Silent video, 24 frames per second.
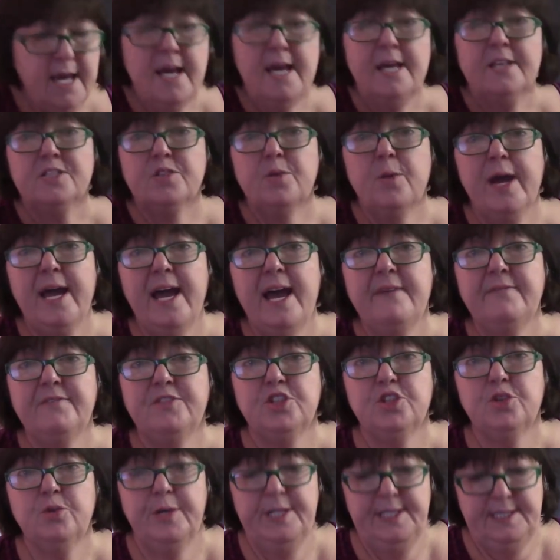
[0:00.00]
So I have
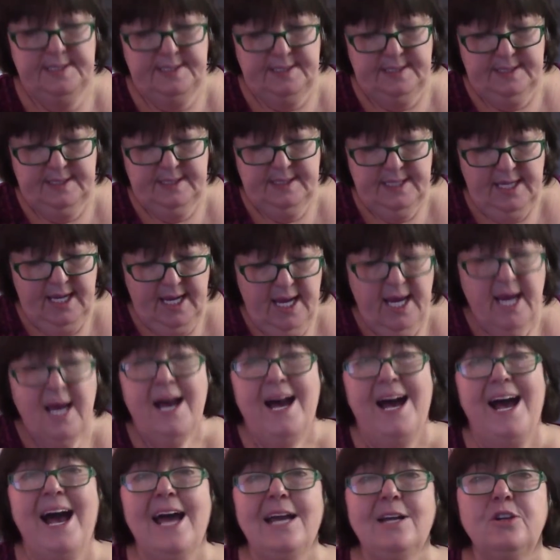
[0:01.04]
choices.
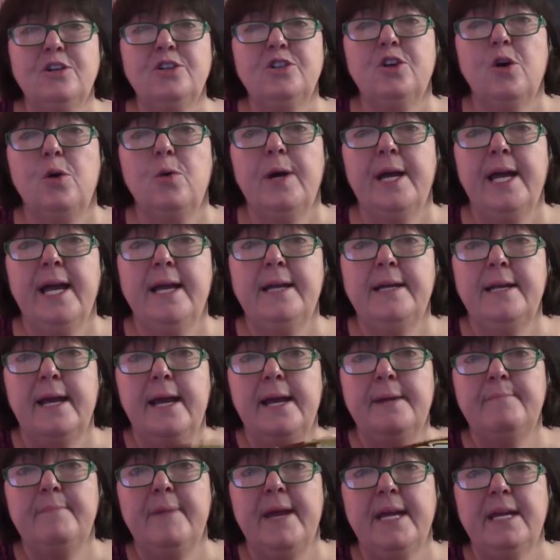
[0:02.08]
I could go ahead
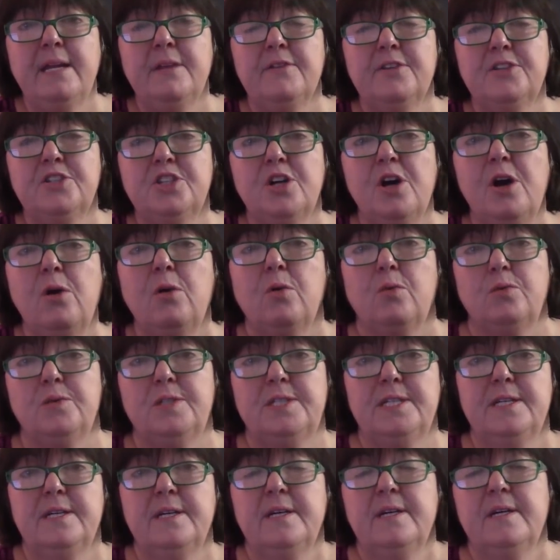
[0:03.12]
and make the
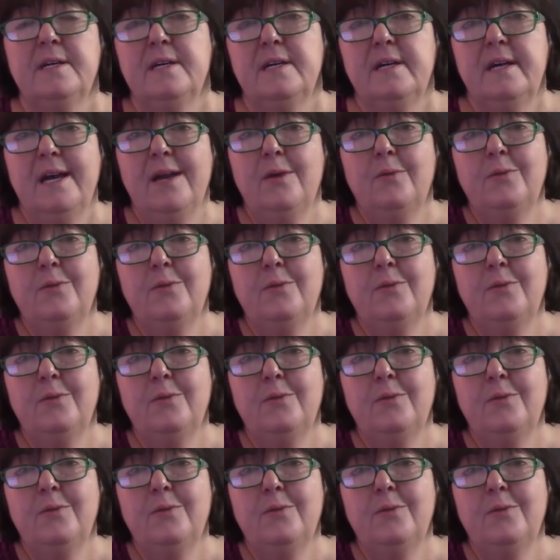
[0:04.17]
tote and